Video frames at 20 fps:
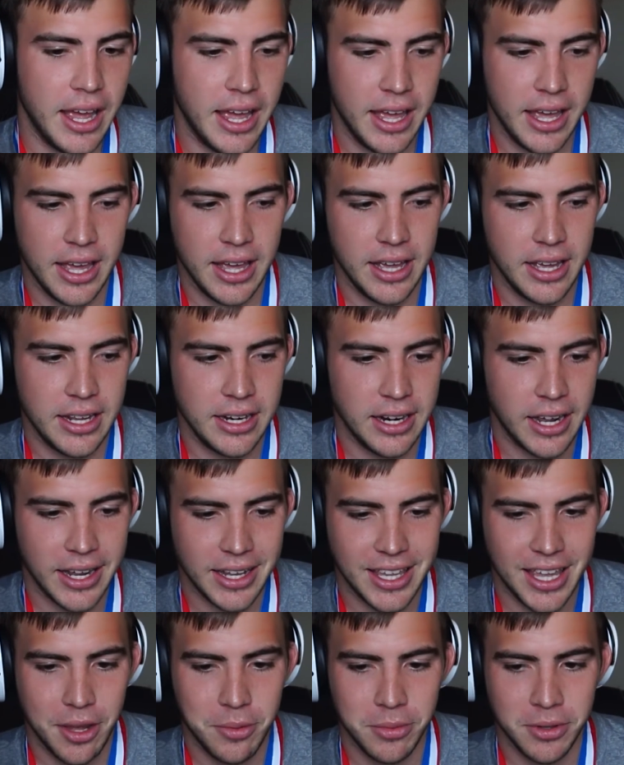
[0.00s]
And
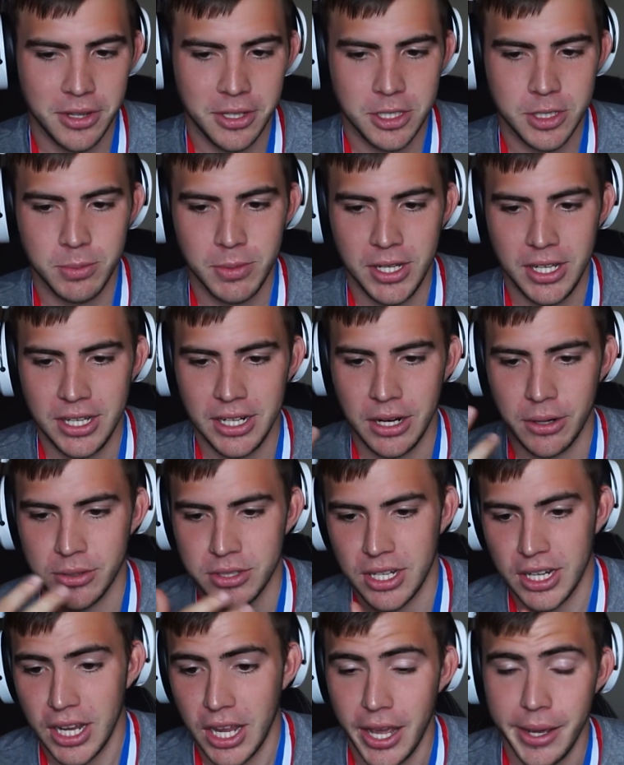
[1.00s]
I came to this meet and I
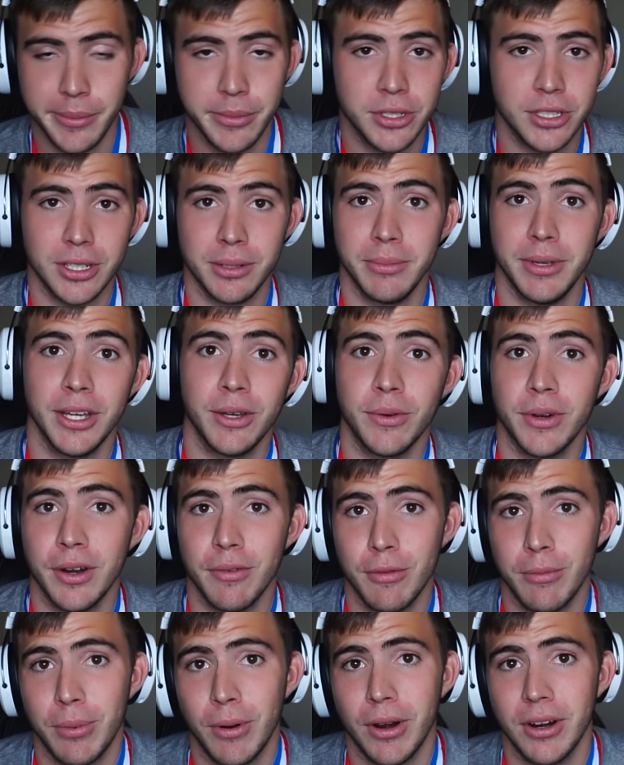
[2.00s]
was like, I'm just gonna make
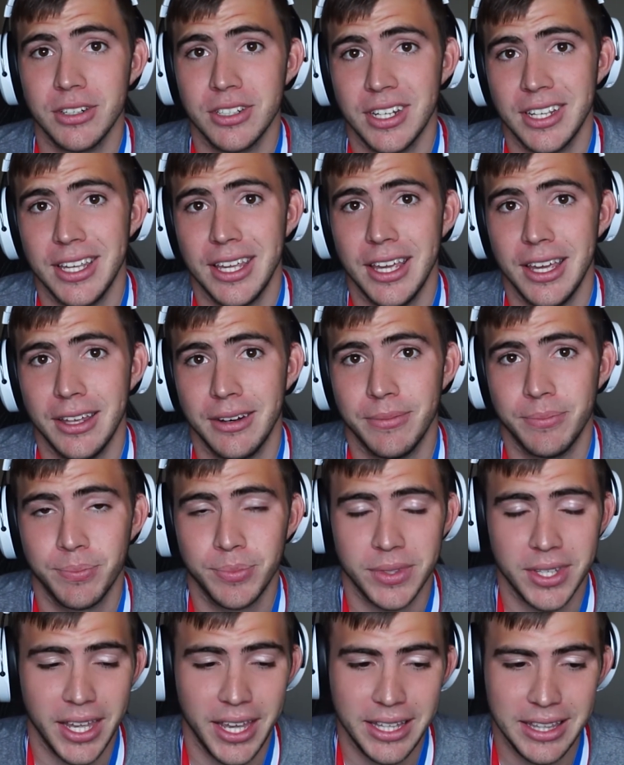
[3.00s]
whatever bars I can.
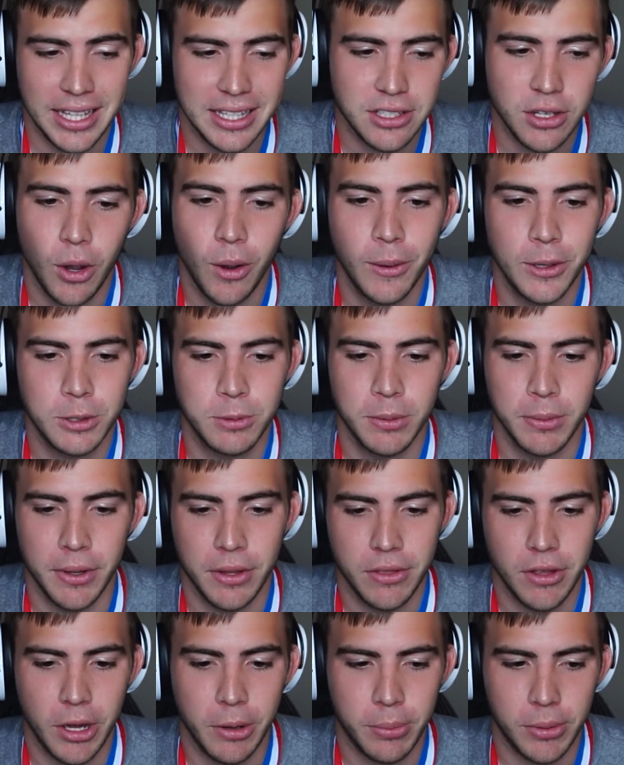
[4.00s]
And that's always been
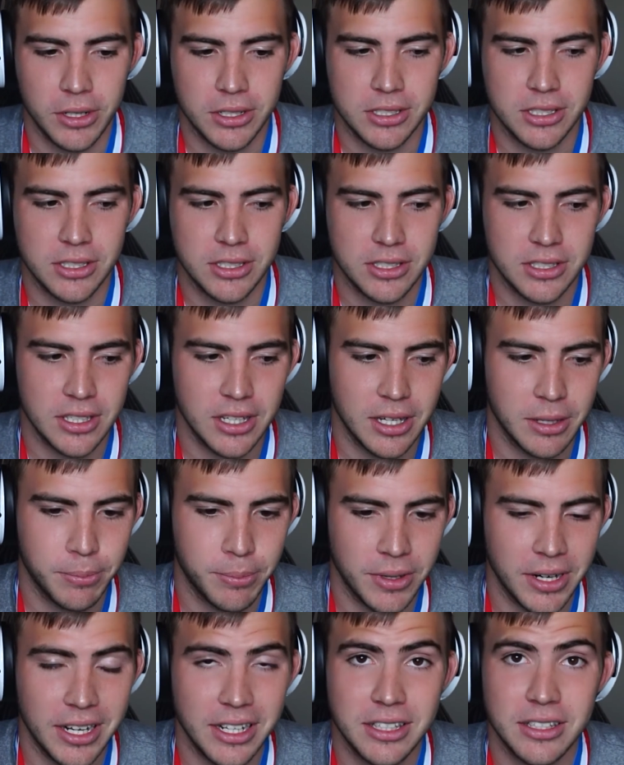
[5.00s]
my thought process,
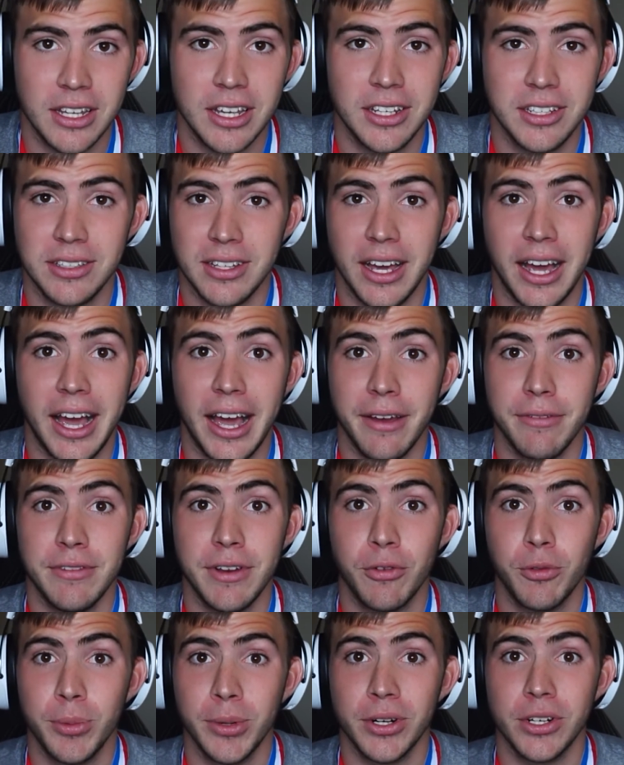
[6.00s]
like, but
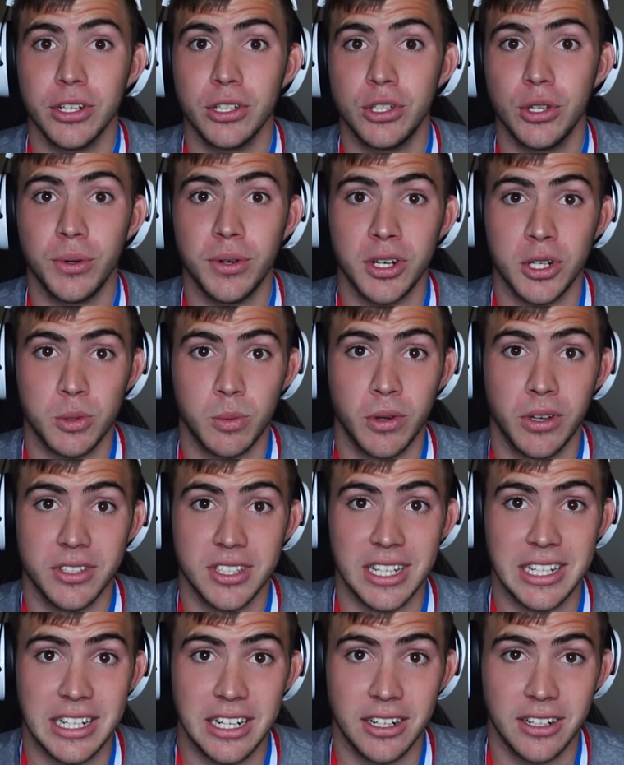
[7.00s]
I've never been able to do it as well
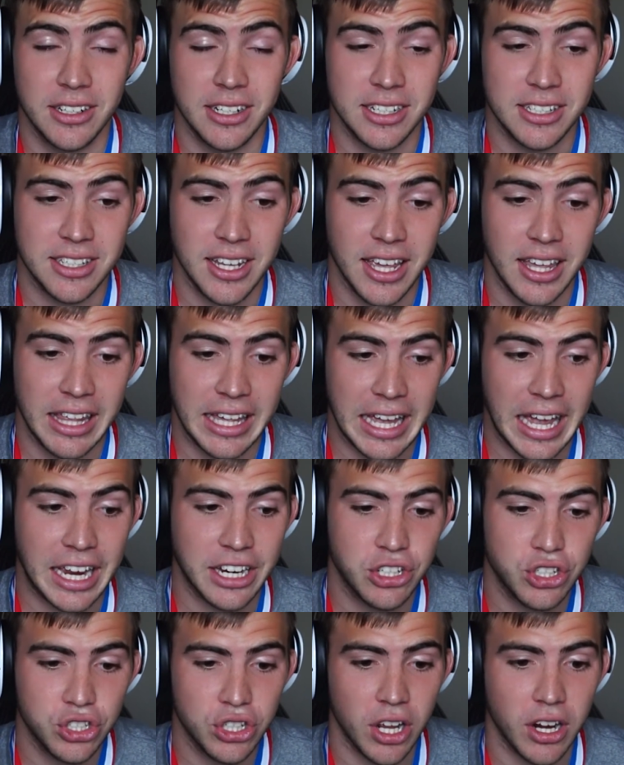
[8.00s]
as I did on this day. Like,
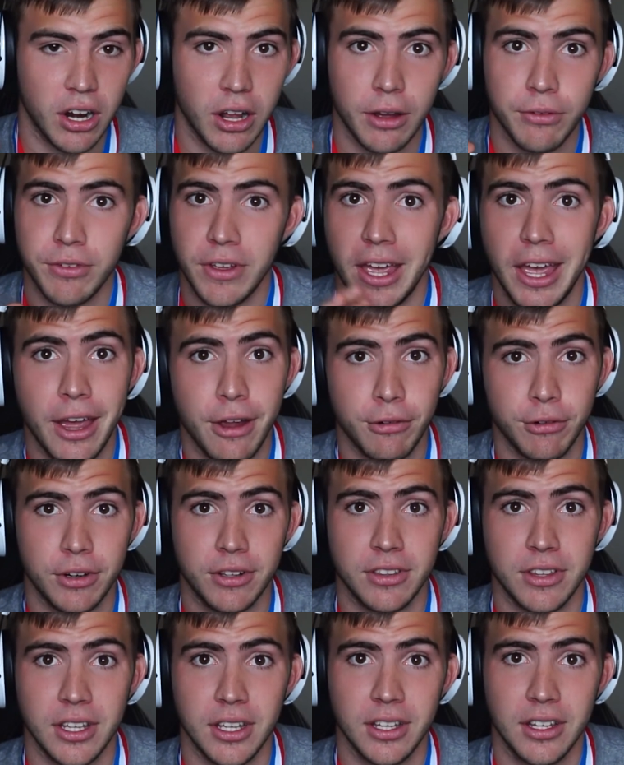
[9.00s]
I shut off
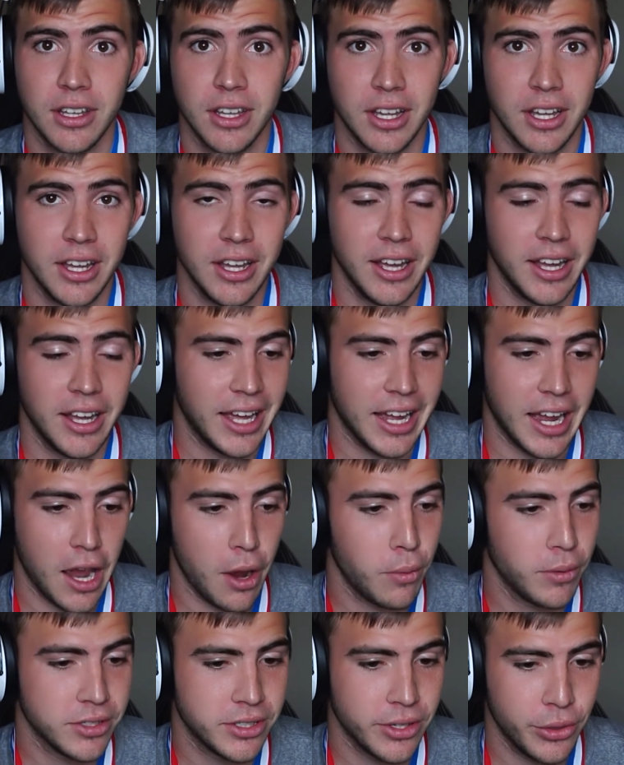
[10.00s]
everything. Like,
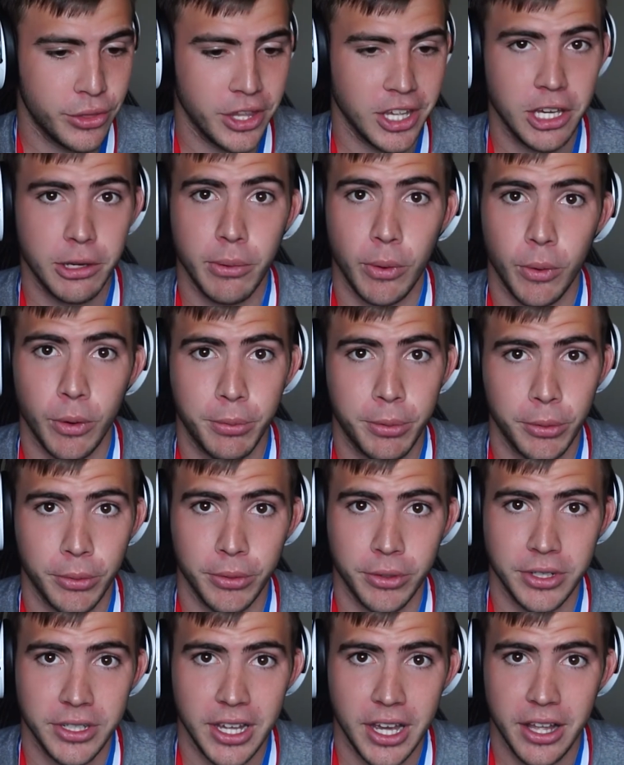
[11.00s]
I wasn't thinking about what
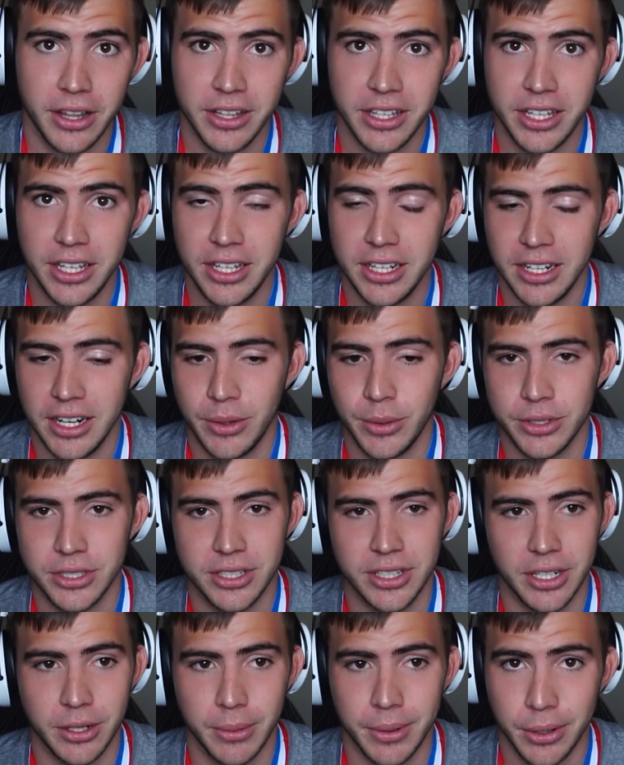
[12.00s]
people were yelling. I
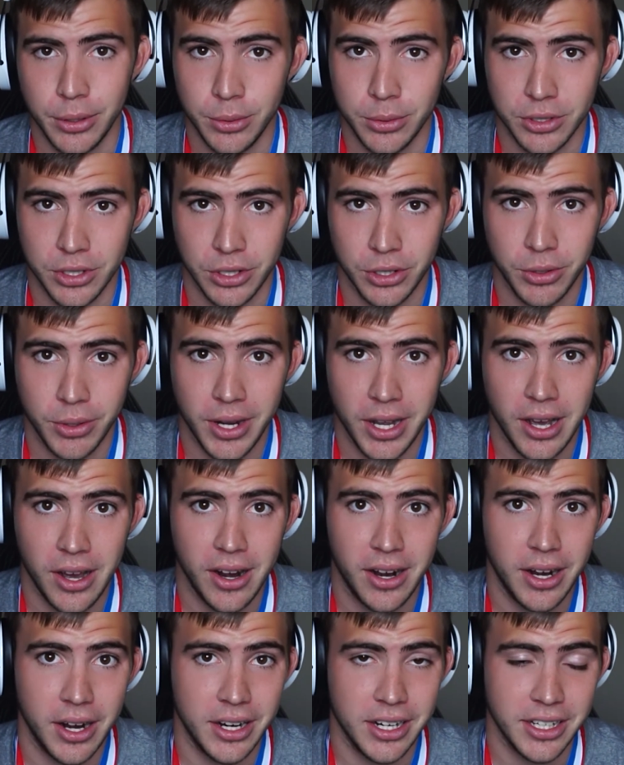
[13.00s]
wasn't thinking about who was in the
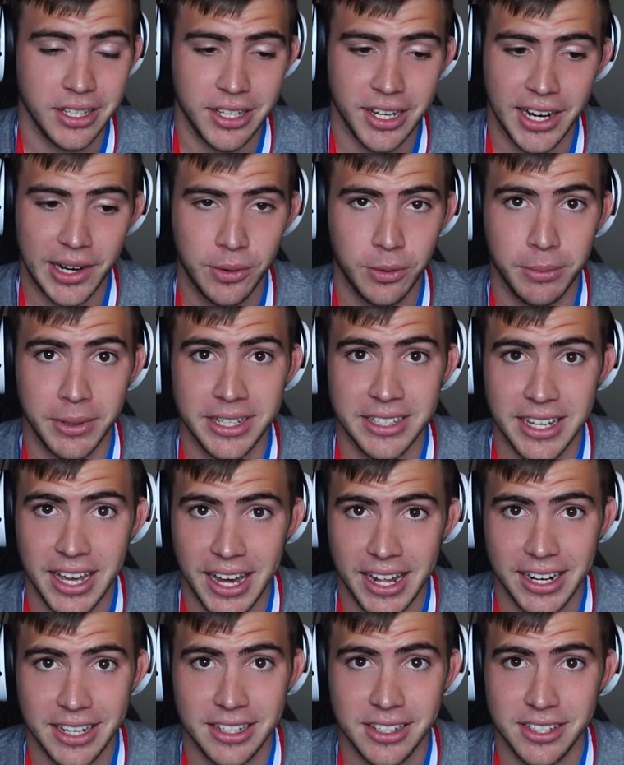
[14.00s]
crowd. I didn't care what my
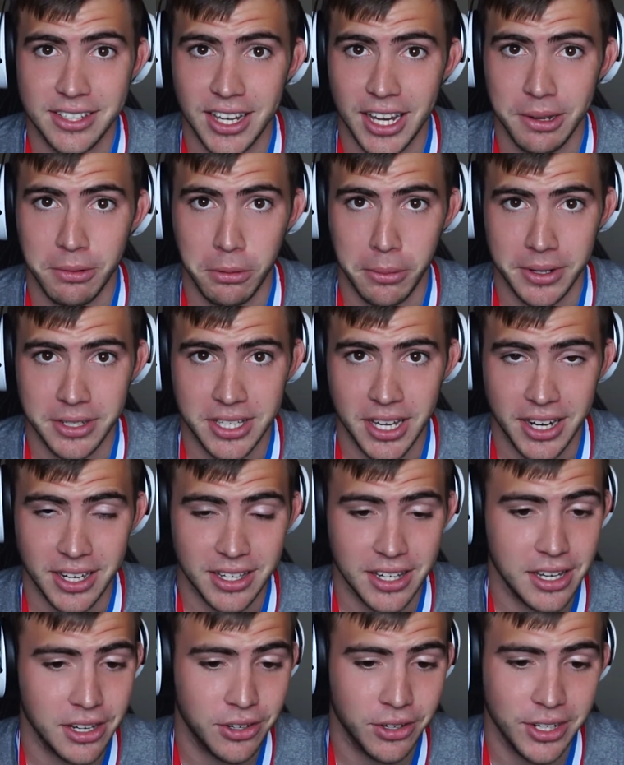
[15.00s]
dad had to say about my
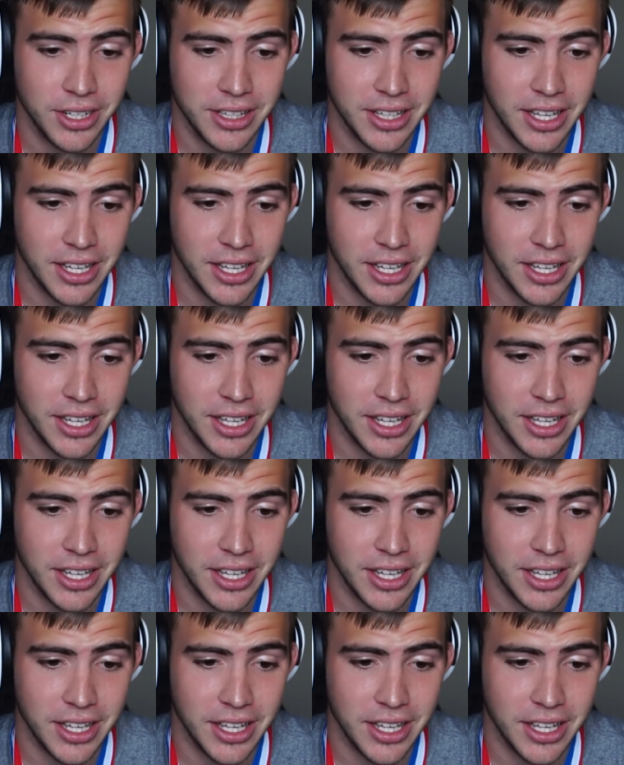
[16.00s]
technique